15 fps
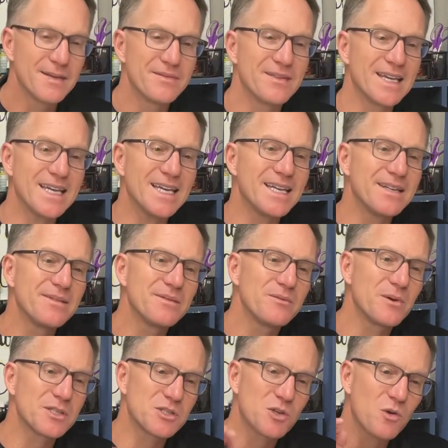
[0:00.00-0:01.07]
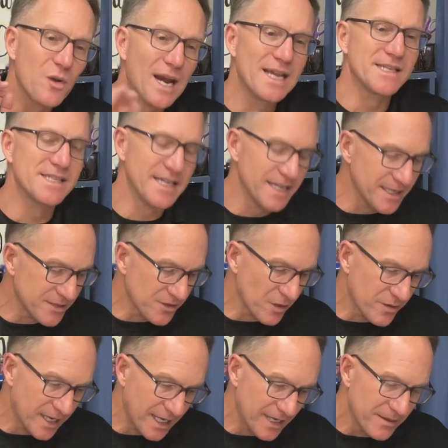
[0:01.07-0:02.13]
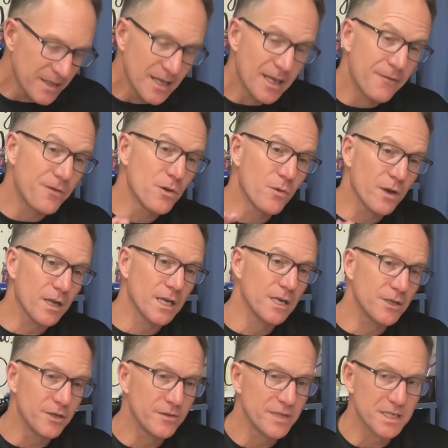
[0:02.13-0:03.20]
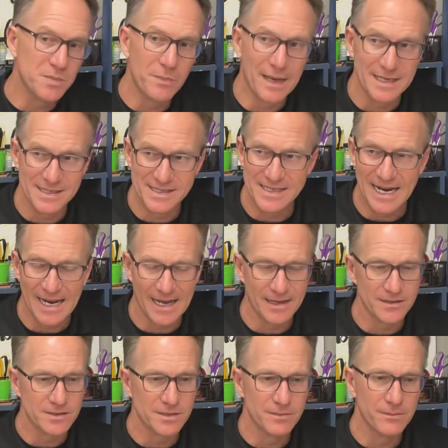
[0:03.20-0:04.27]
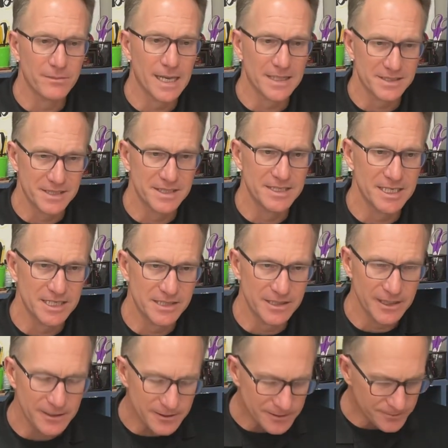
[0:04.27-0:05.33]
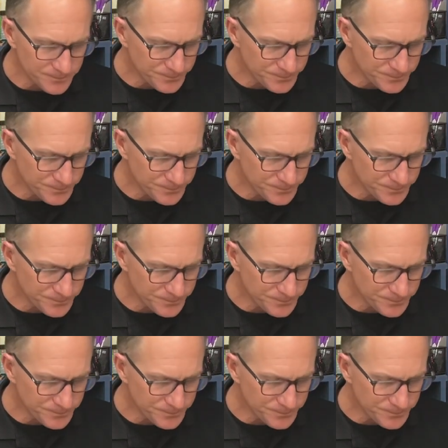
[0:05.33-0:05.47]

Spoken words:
Then what's crazy is, okay, if you were going to do this by stats, by statistics,